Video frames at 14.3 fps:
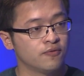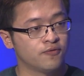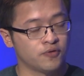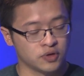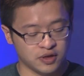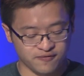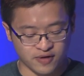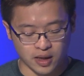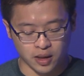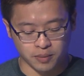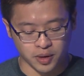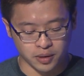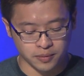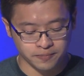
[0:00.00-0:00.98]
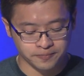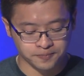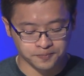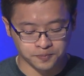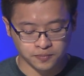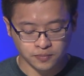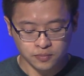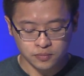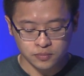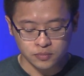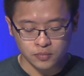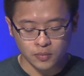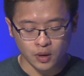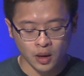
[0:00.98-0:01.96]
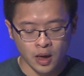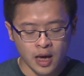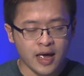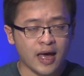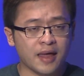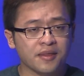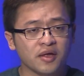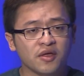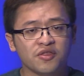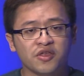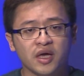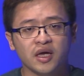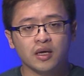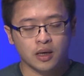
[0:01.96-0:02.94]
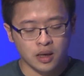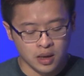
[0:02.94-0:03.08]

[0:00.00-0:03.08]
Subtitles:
for development. Another thing